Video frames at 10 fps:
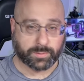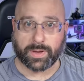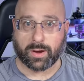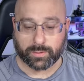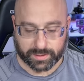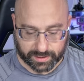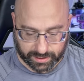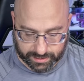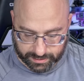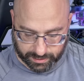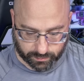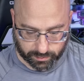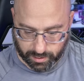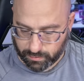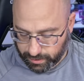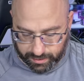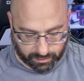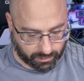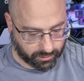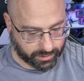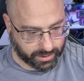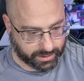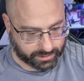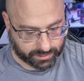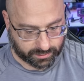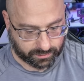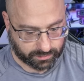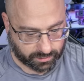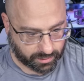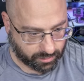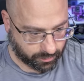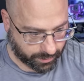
the power to the ESCs would go. In our case, our